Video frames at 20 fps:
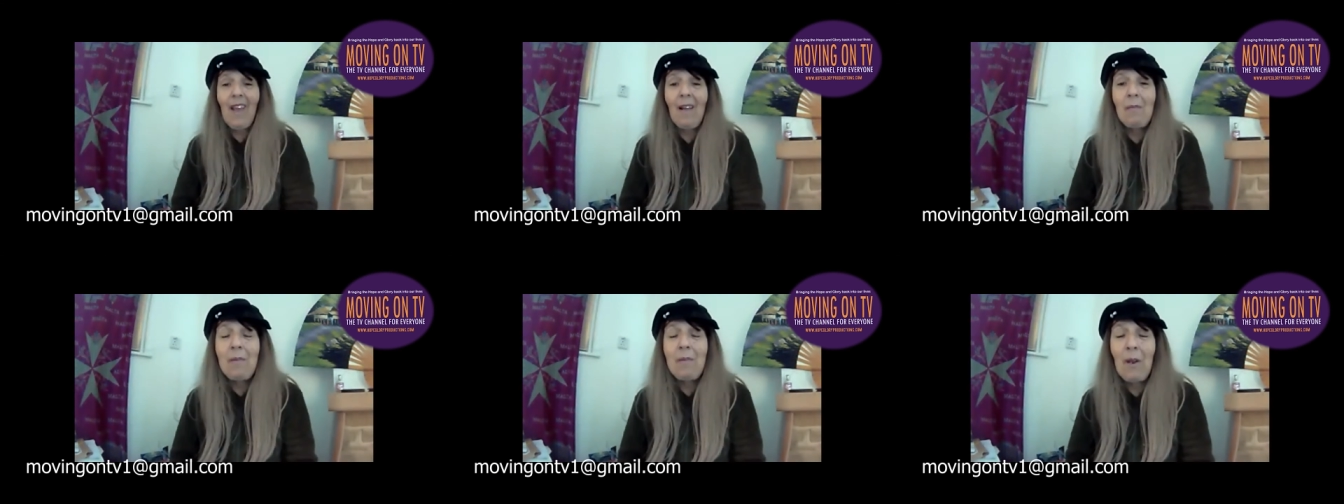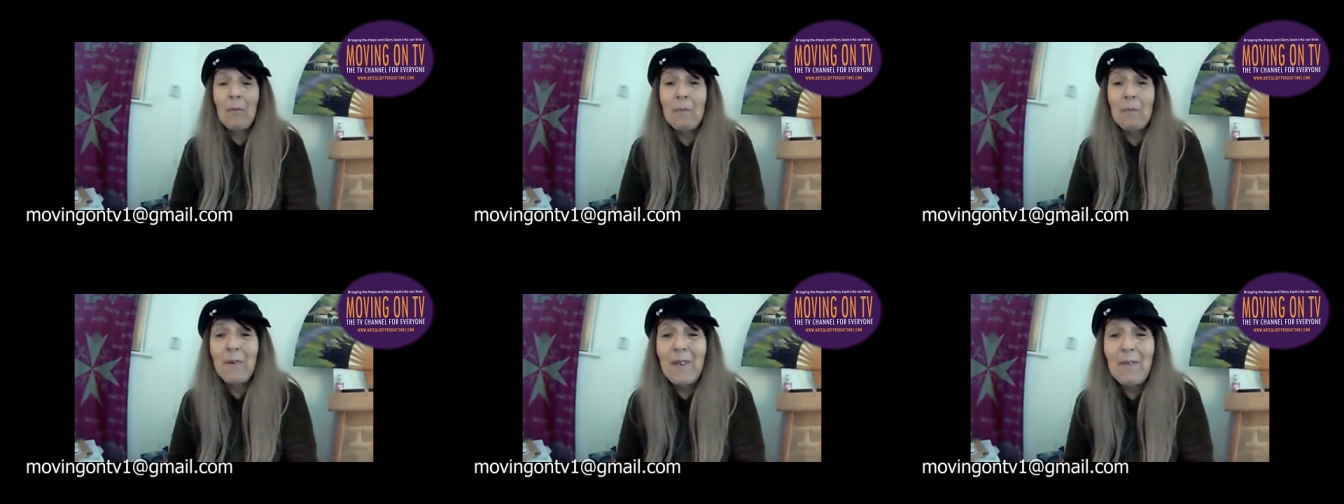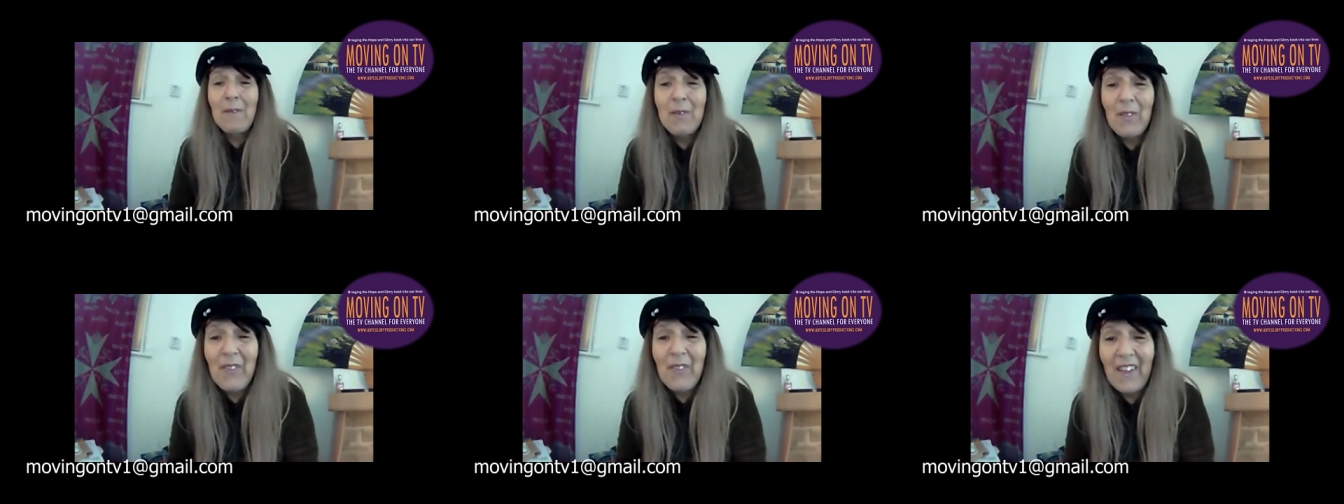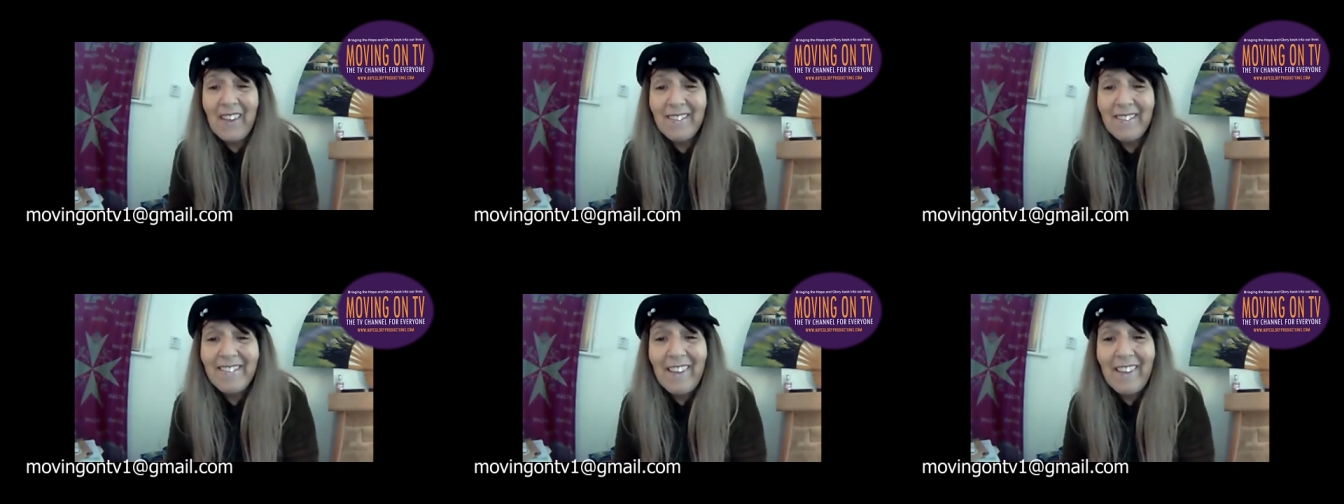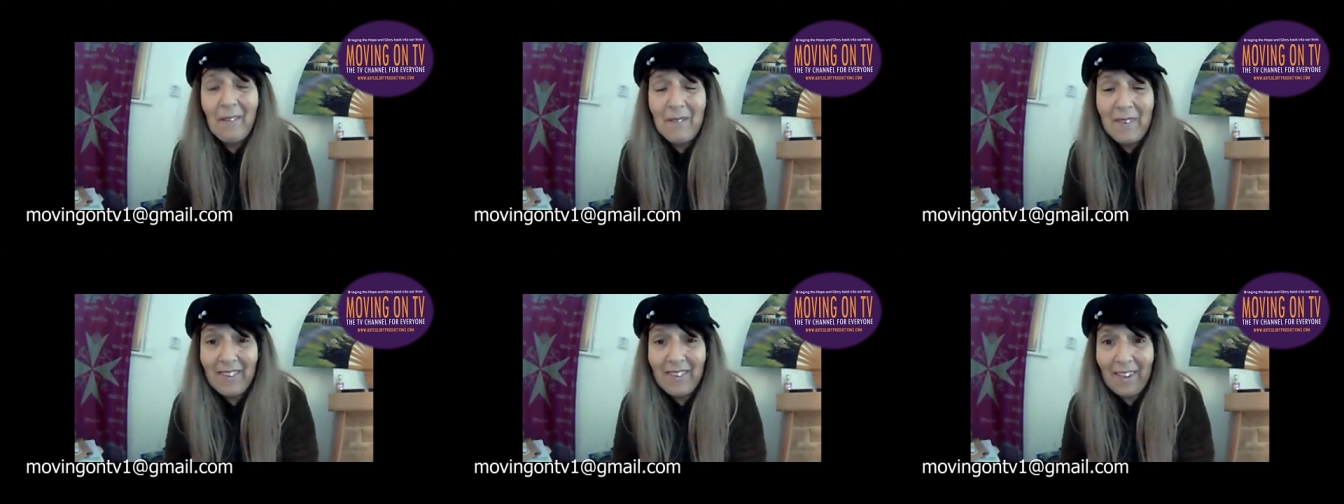I block people that
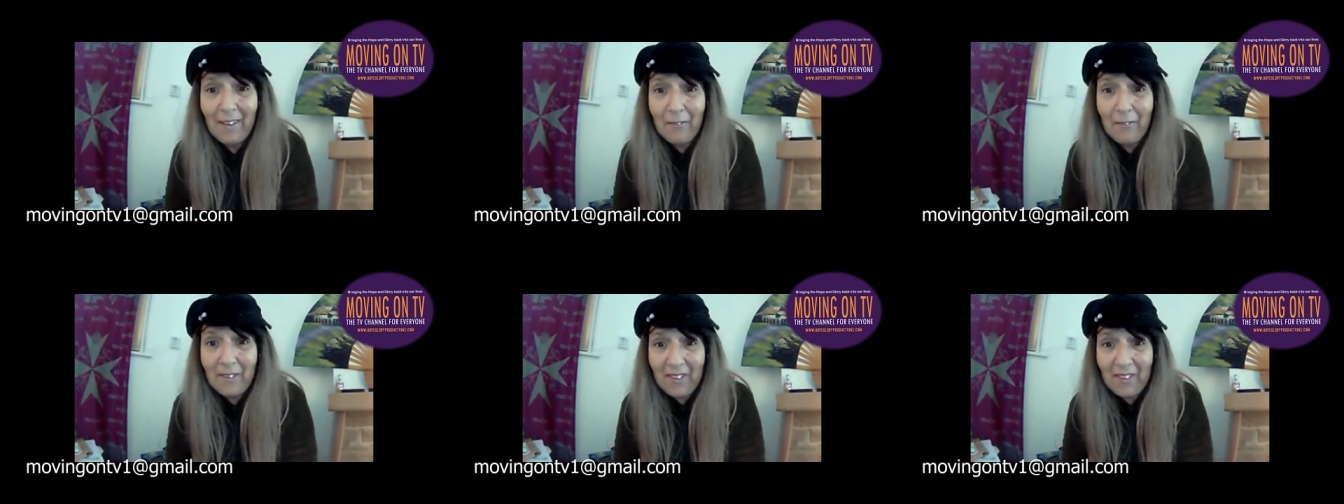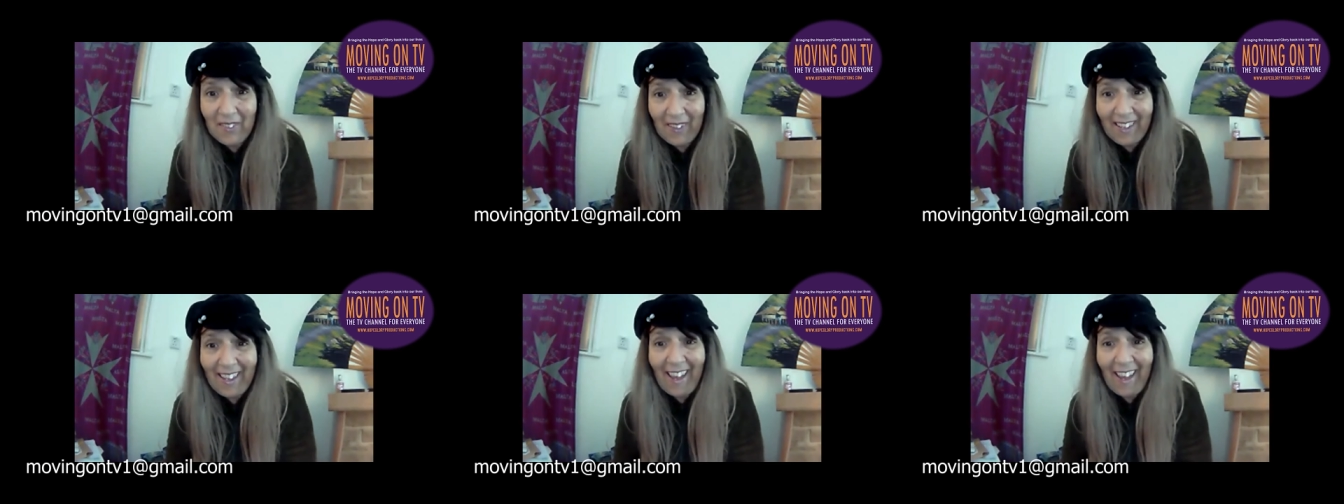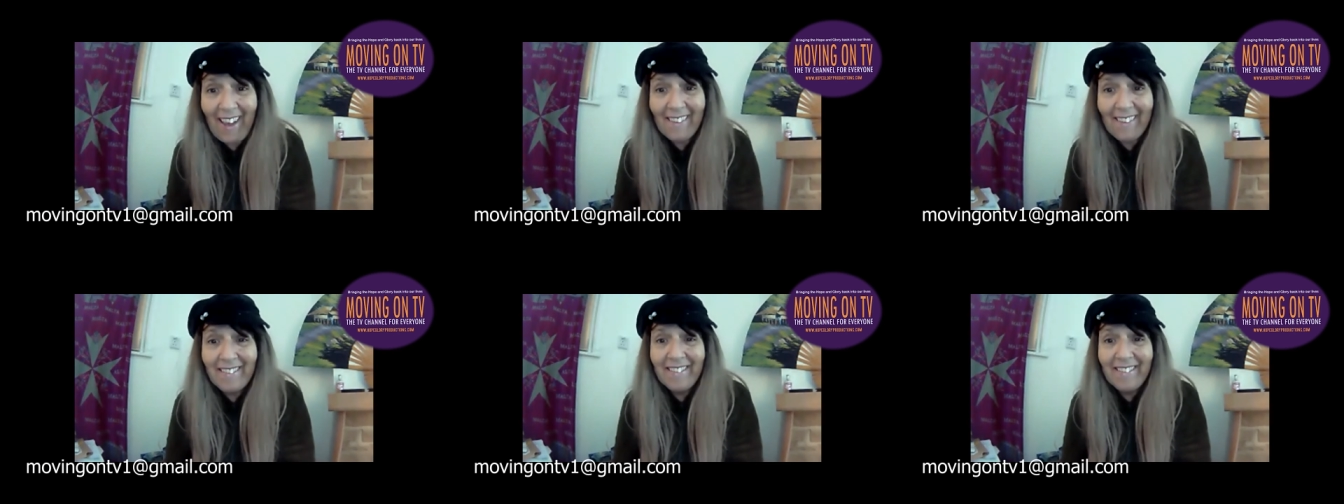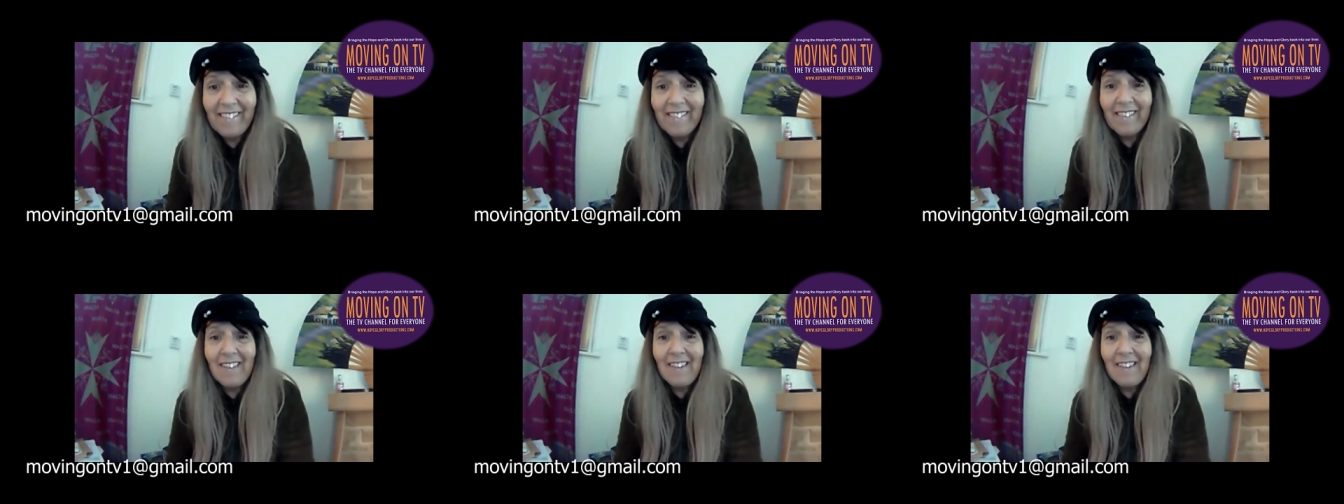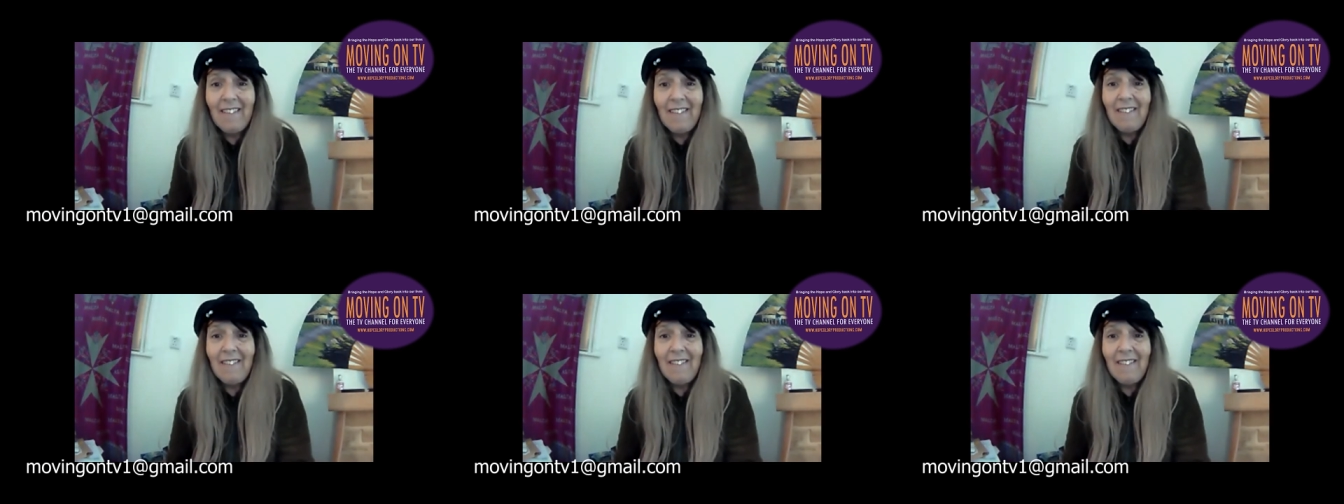tell me to get rid of the cats.